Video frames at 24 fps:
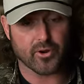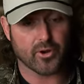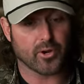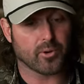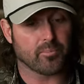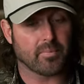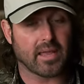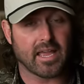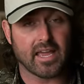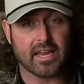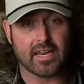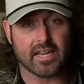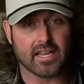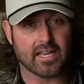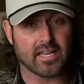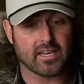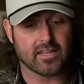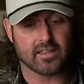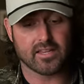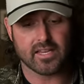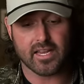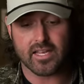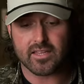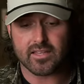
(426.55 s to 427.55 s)
for her man and
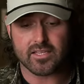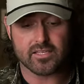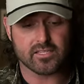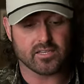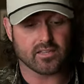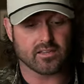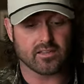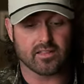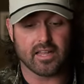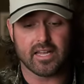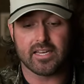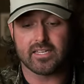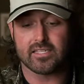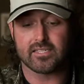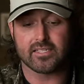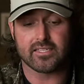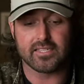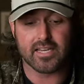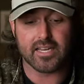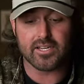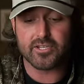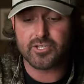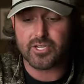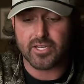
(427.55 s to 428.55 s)
get this other lady's
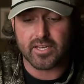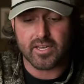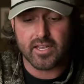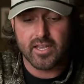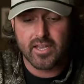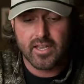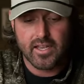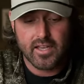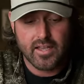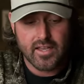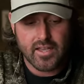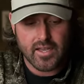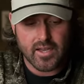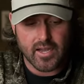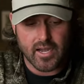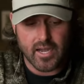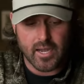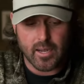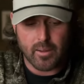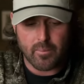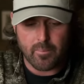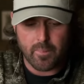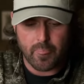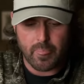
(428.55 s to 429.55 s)
attention.
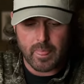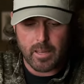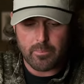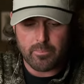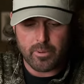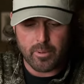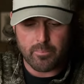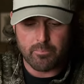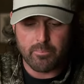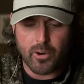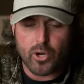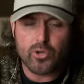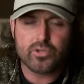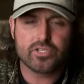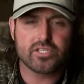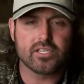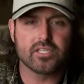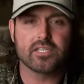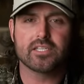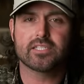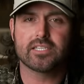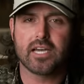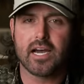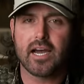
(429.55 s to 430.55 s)
But most
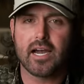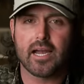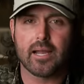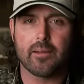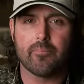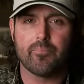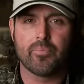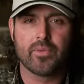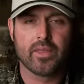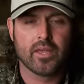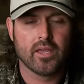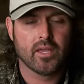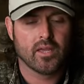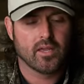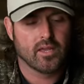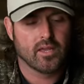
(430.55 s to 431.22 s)
of the time,